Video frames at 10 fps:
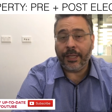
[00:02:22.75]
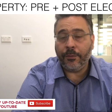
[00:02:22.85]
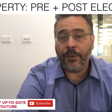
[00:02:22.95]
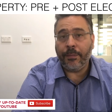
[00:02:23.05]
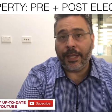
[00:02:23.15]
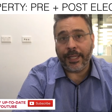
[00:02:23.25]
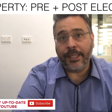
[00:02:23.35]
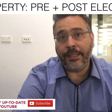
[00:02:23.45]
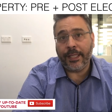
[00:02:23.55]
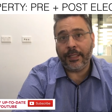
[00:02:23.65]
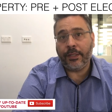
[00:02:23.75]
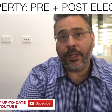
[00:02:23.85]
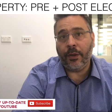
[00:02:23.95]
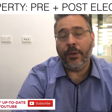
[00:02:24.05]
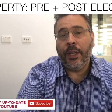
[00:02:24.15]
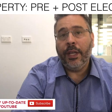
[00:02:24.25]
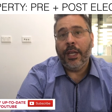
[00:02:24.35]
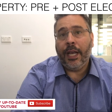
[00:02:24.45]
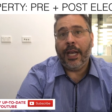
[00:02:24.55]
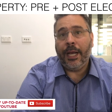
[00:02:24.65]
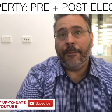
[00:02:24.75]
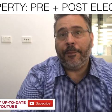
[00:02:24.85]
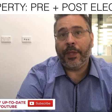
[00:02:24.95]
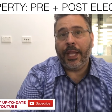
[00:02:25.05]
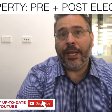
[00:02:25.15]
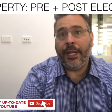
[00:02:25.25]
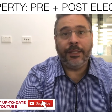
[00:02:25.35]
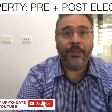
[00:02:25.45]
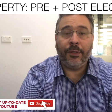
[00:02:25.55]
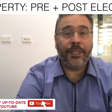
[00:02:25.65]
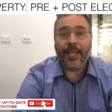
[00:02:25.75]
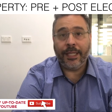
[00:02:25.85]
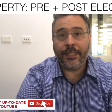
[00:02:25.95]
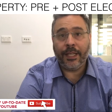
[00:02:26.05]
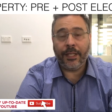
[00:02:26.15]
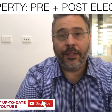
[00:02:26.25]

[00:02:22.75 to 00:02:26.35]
It wouldn't make any sense. So, um, and, and it's not the answer.